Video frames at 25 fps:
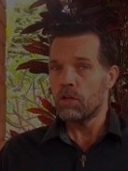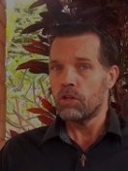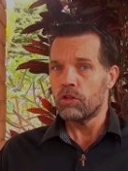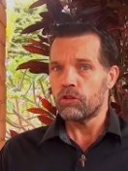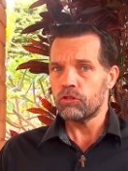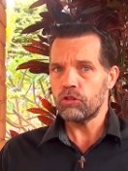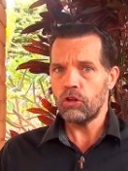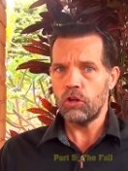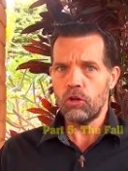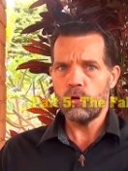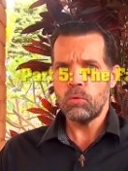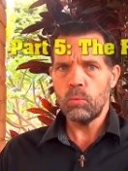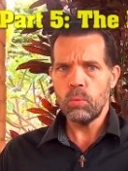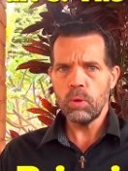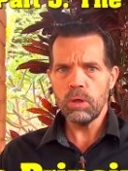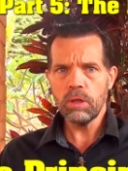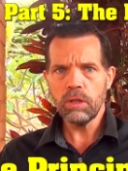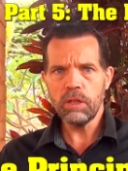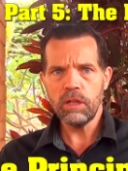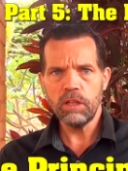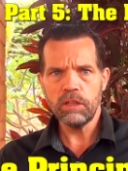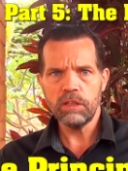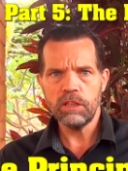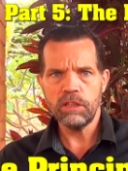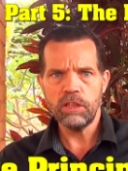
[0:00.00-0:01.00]
So what
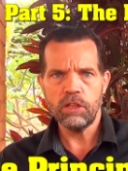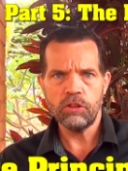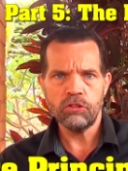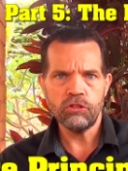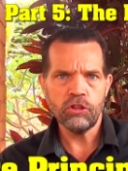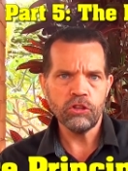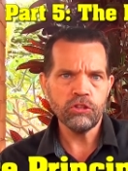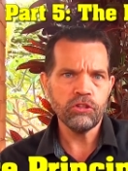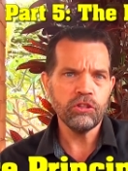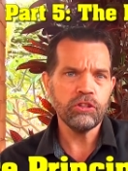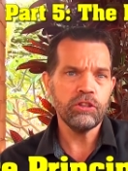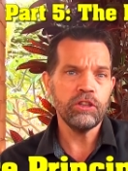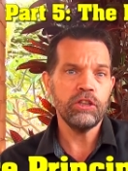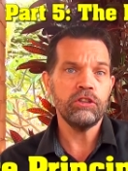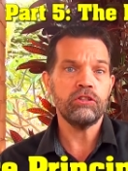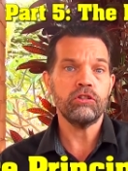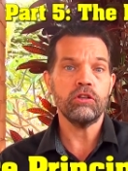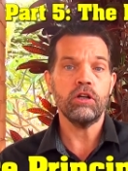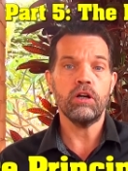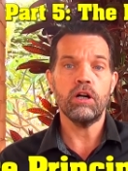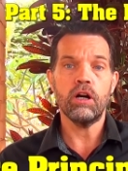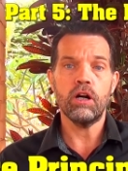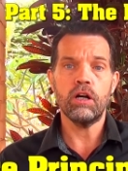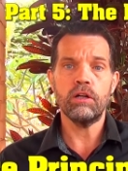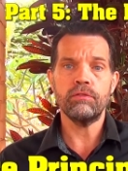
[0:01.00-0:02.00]
are the necessities
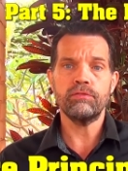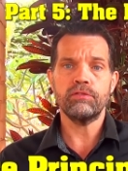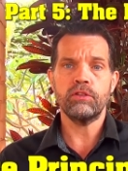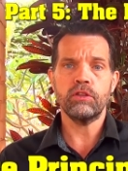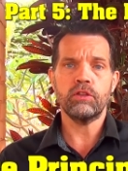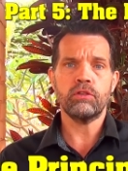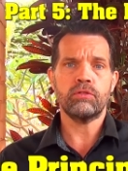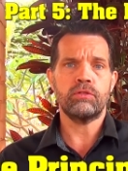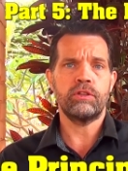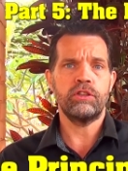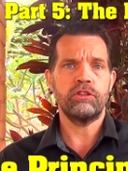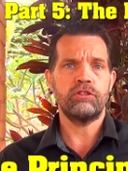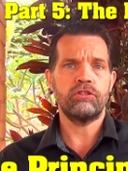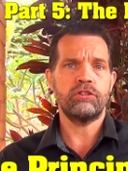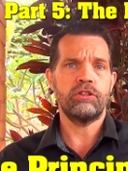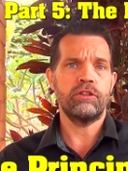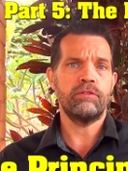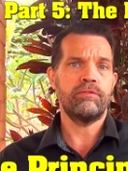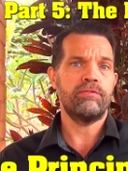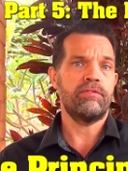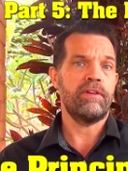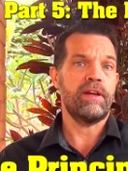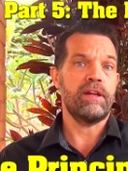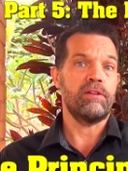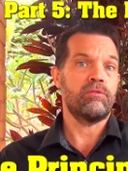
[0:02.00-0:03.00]
of the Christian
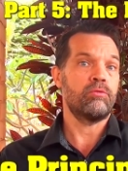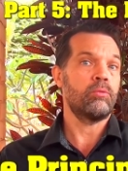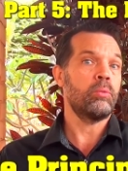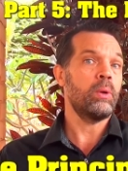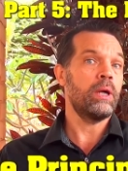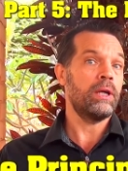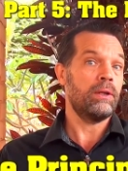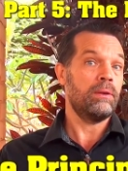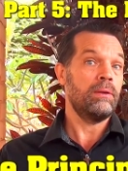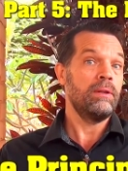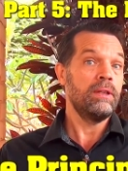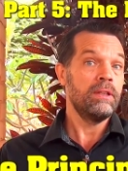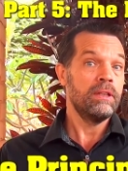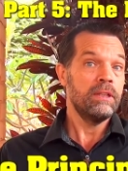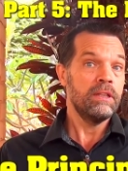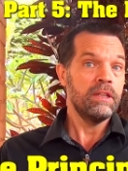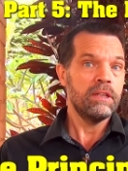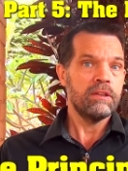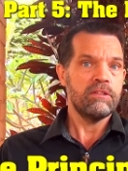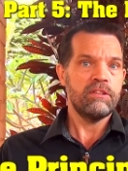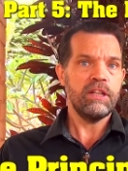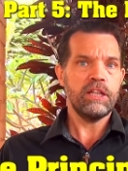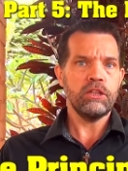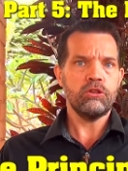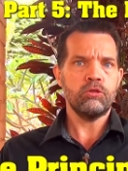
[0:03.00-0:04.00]
faith? Well,
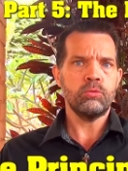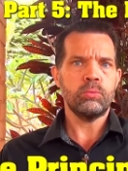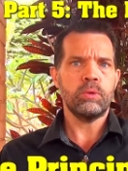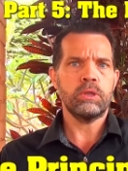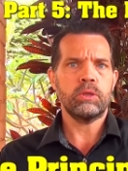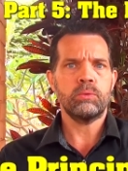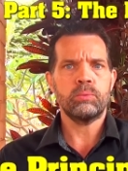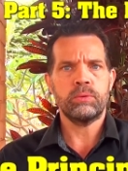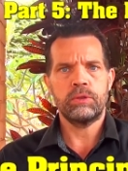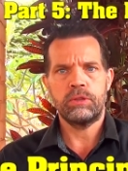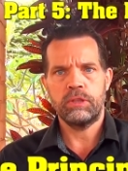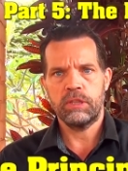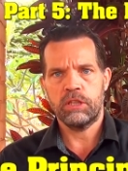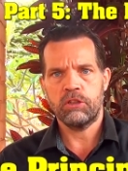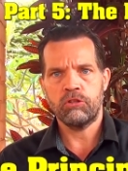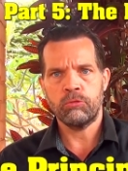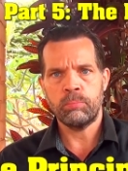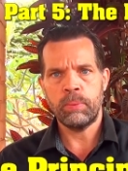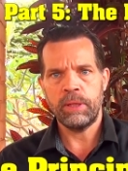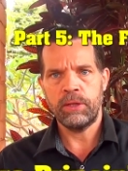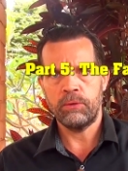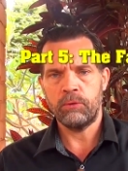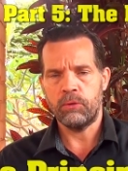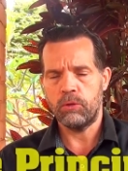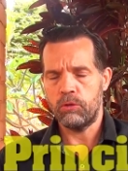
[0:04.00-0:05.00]
that's what we're
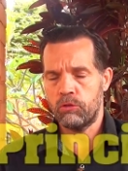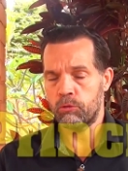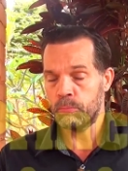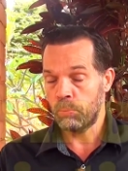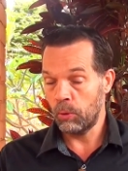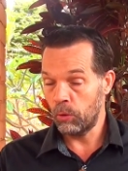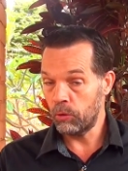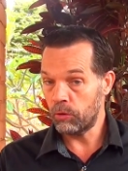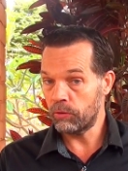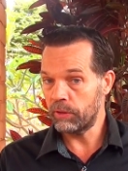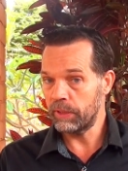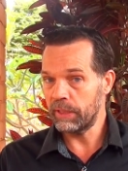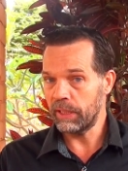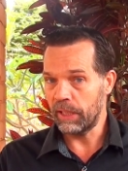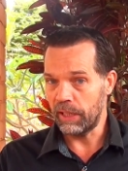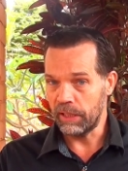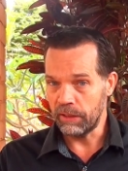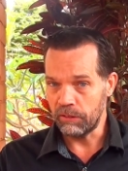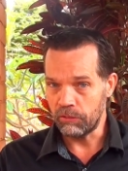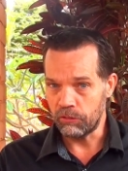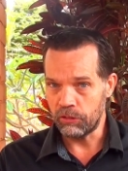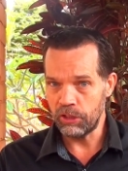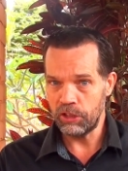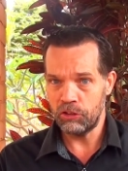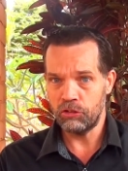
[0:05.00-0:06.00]
exploring
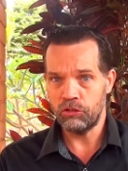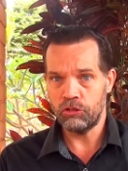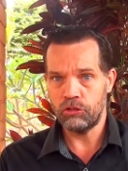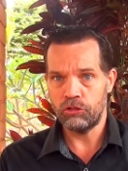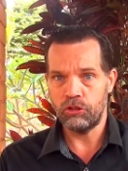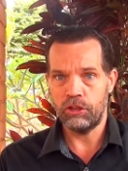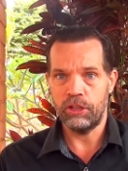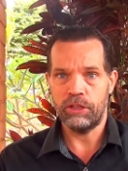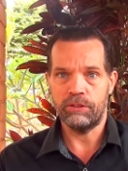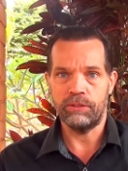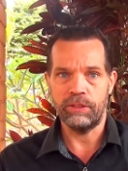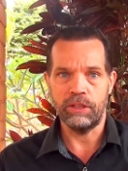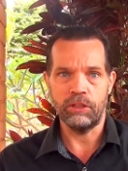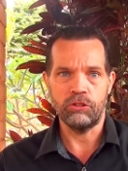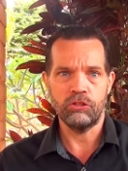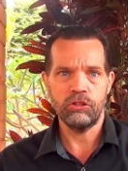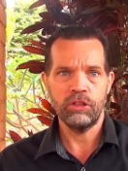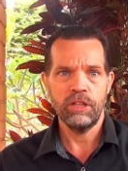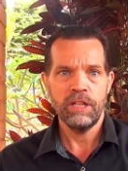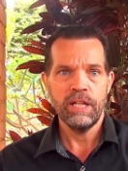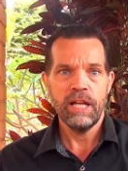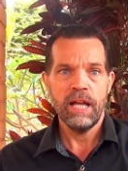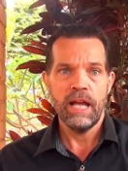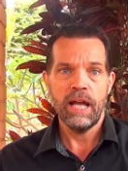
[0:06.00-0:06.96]
in this series.